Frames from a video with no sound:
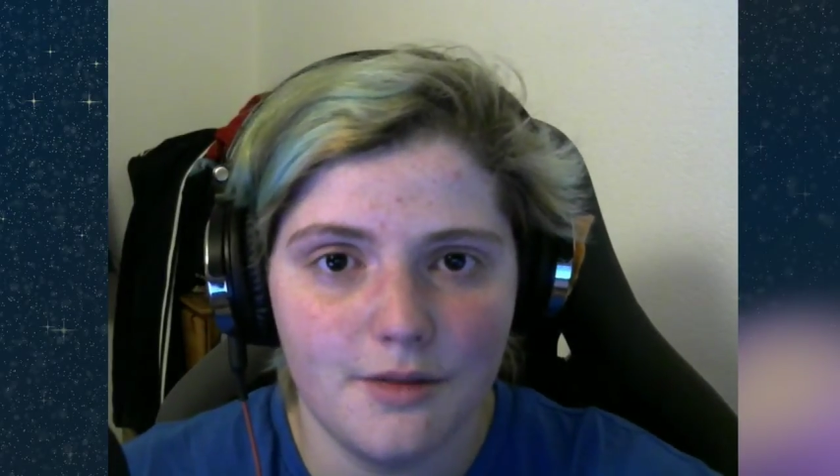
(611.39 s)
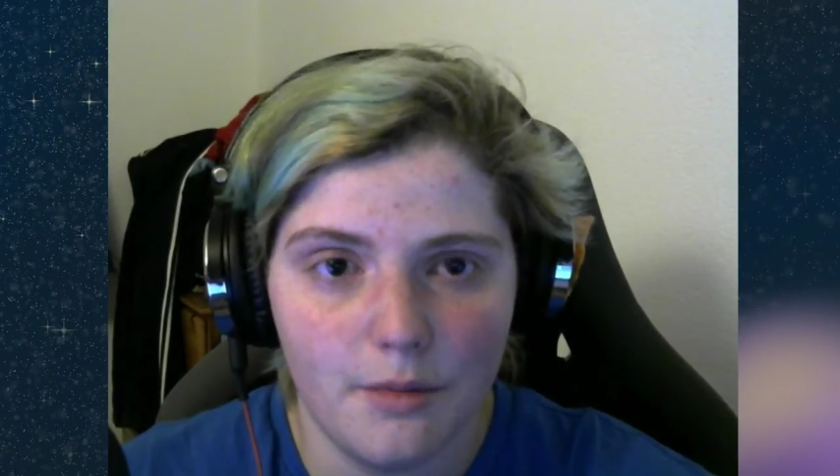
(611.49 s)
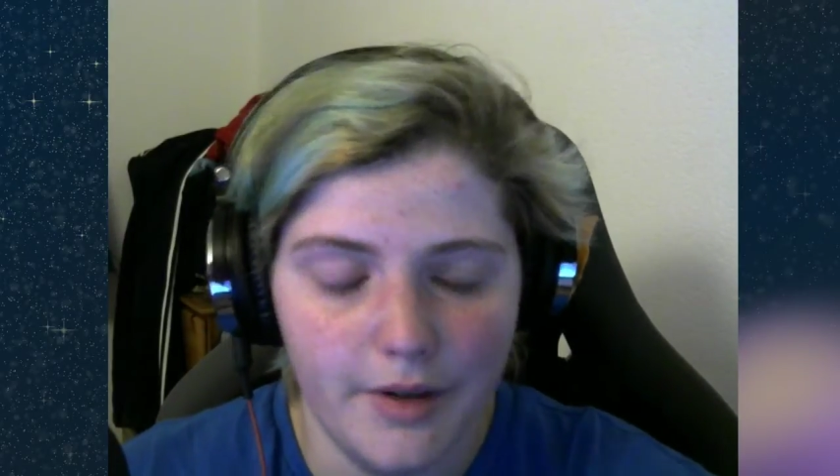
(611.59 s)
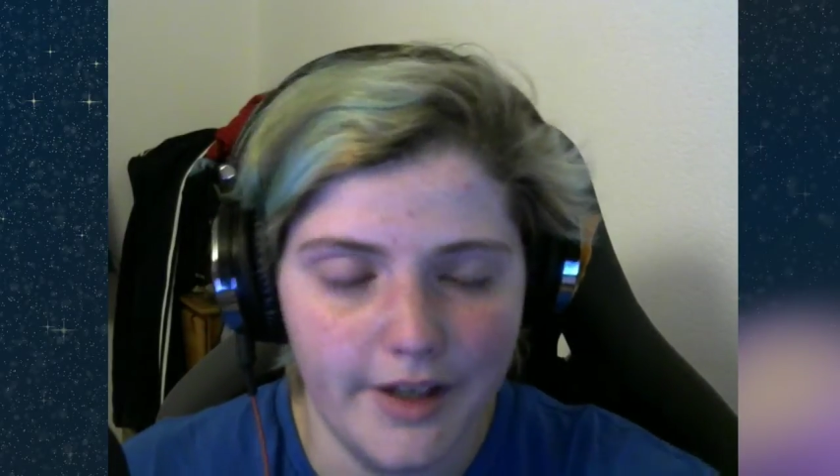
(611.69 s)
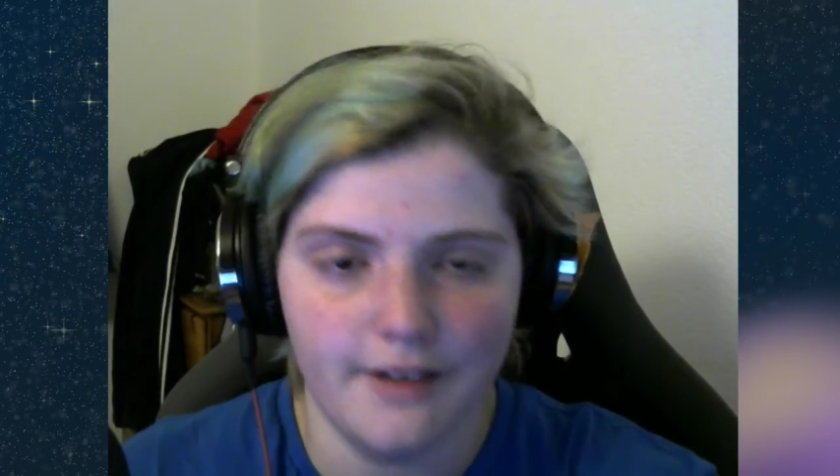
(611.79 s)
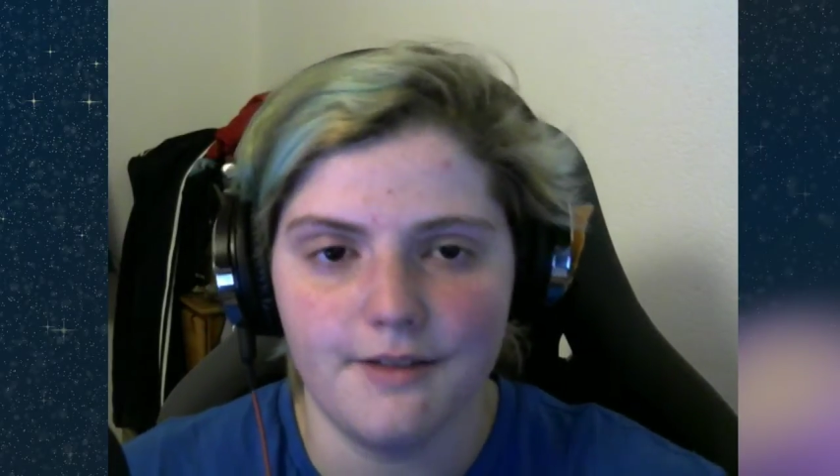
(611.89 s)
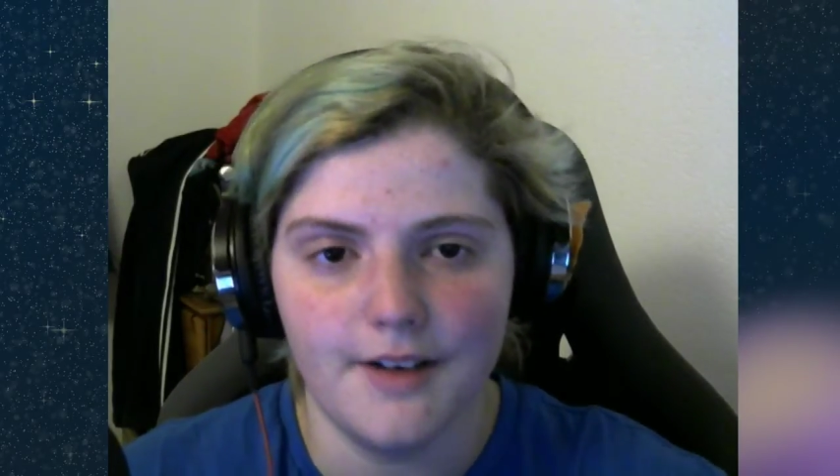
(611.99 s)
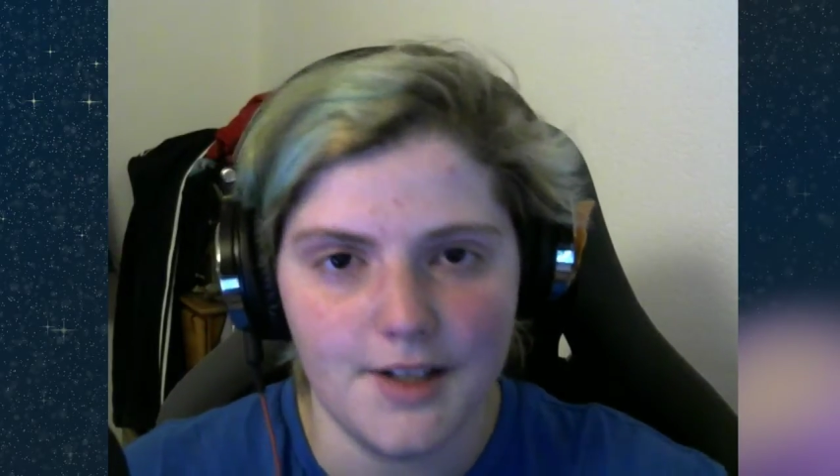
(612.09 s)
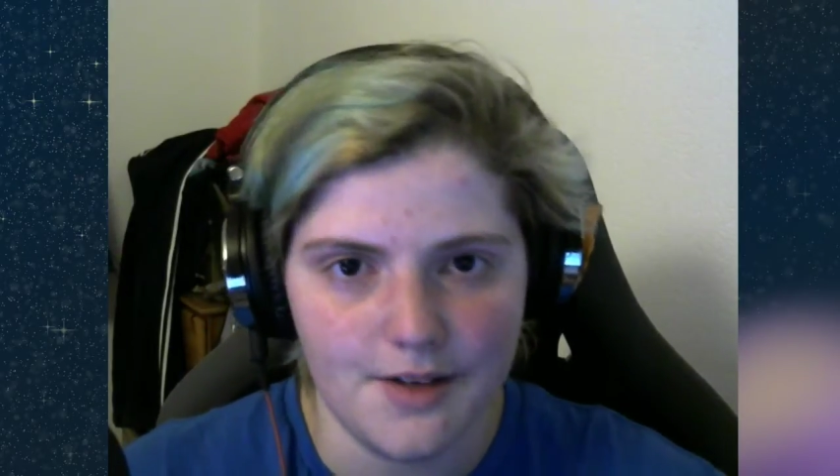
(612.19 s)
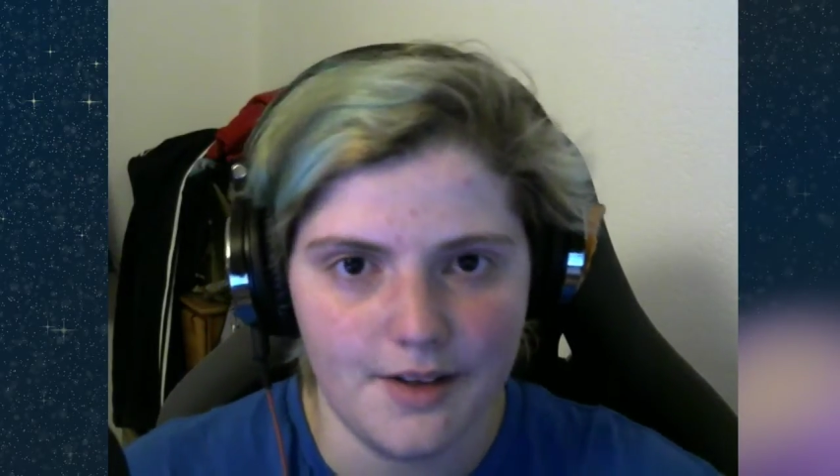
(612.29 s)
being
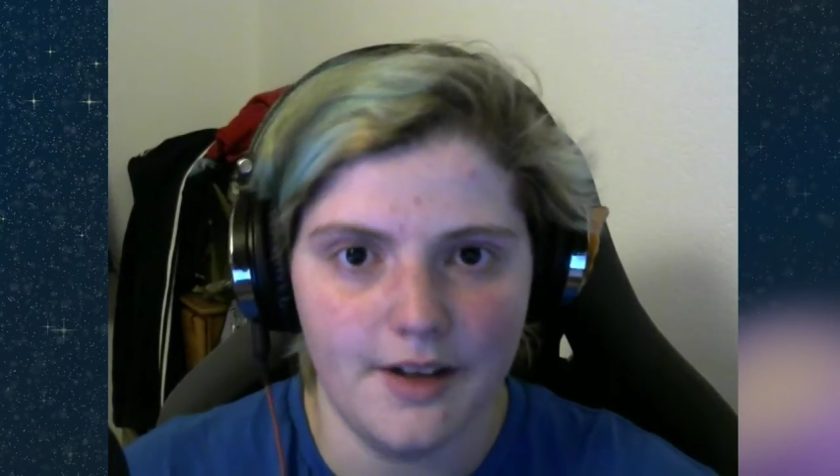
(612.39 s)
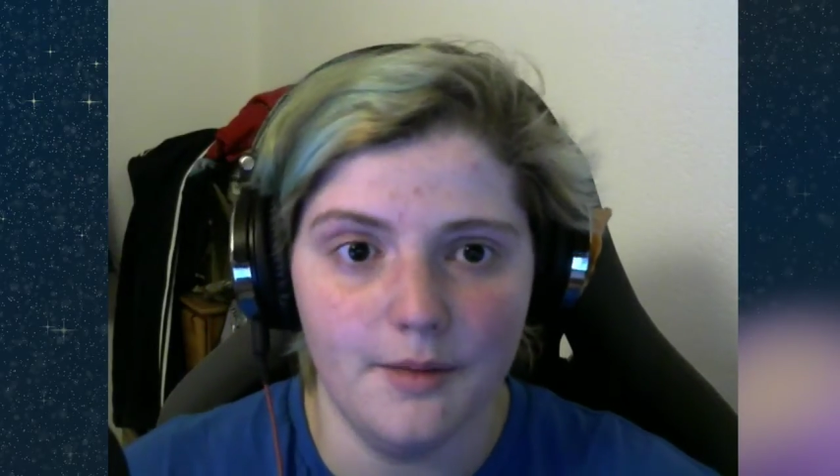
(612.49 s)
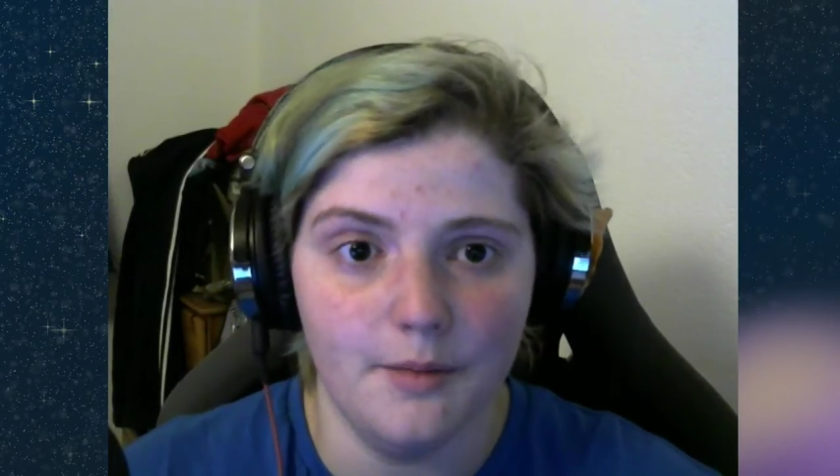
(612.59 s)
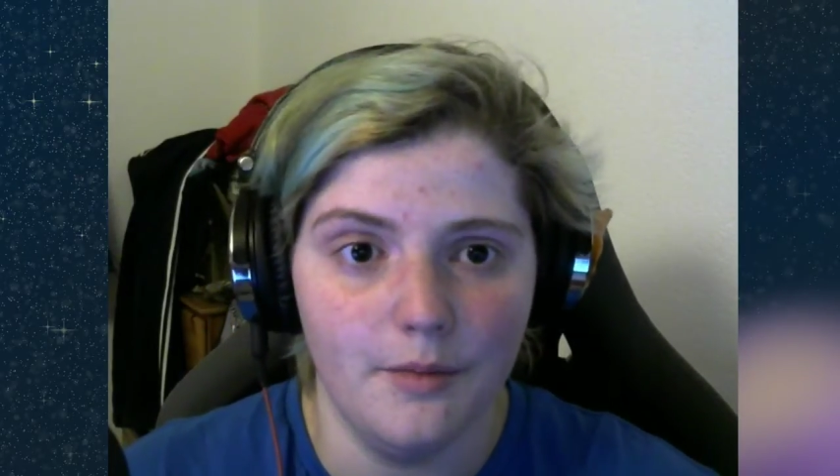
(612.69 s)
friends with him,